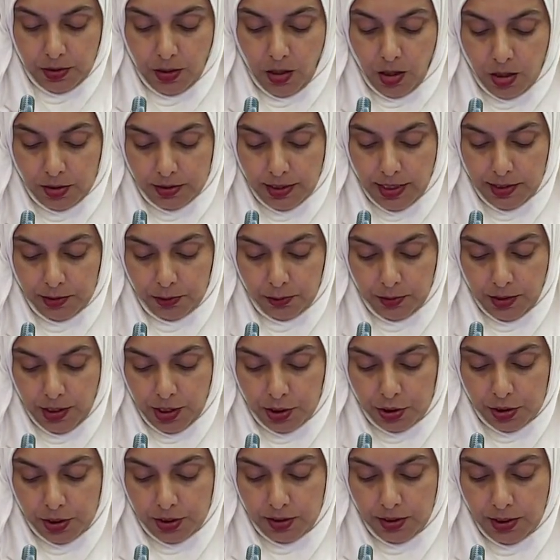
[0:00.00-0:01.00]
On that
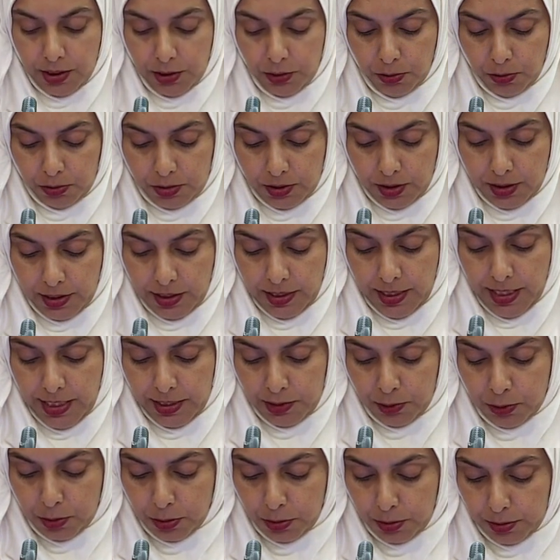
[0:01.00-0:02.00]
occasion, he noted, and I
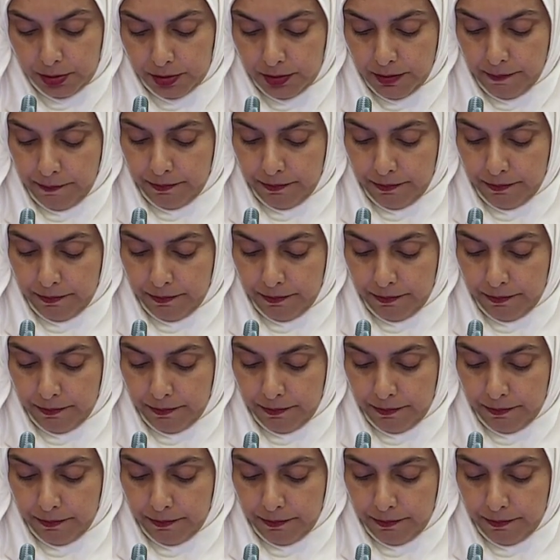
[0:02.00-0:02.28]
quote,